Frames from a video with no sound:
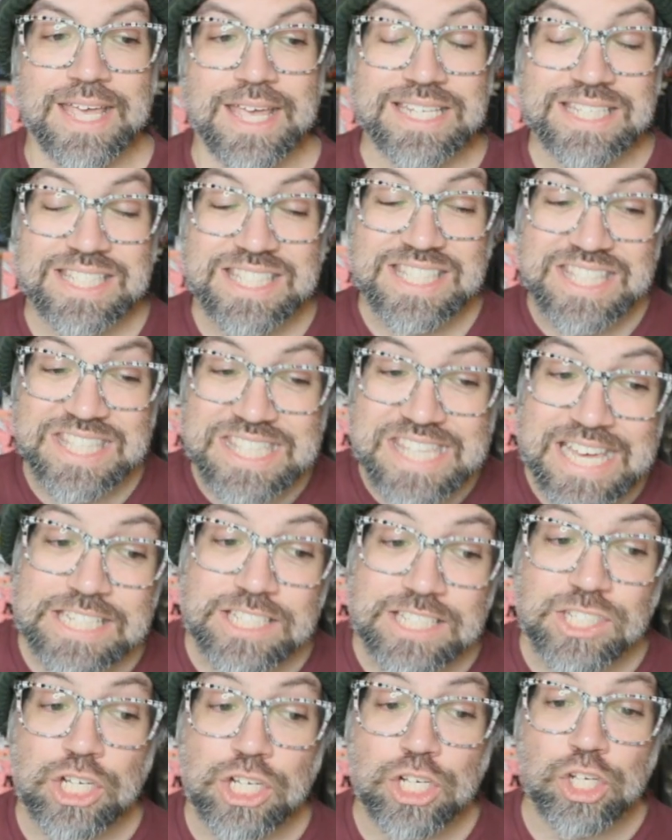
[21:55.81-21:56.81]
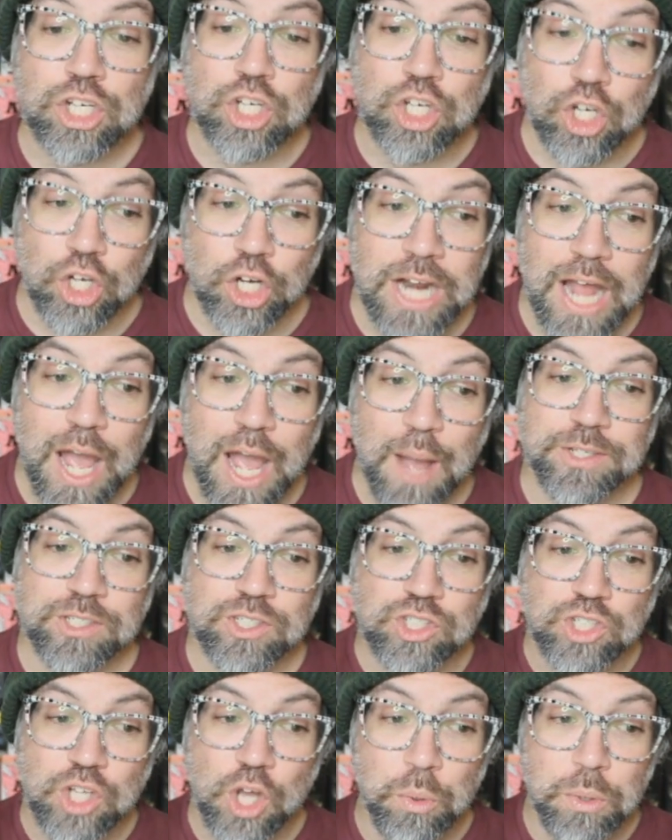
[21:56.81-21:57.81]
Is this a good
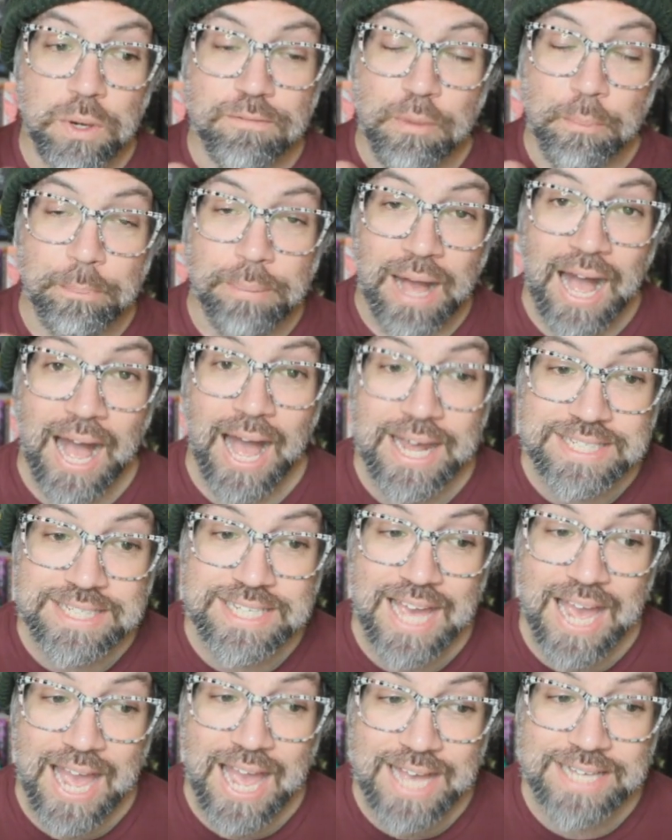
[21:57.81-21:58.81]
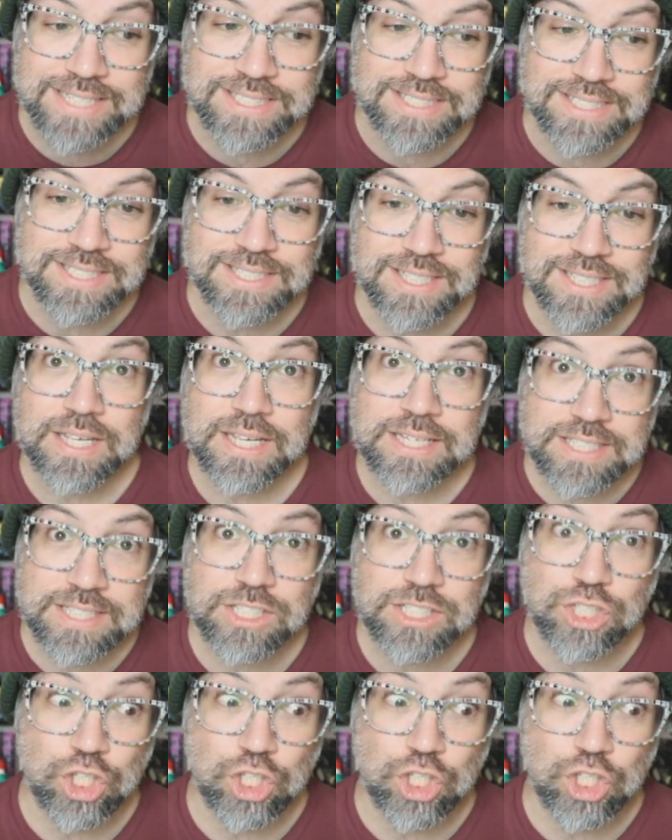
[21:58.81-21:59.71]
episode of a podcast? Is this